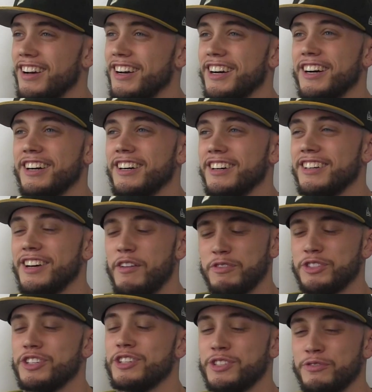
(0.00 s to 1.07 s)
I have a
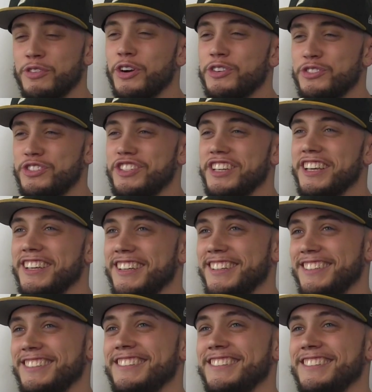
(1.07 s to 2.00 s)
sense of urgency.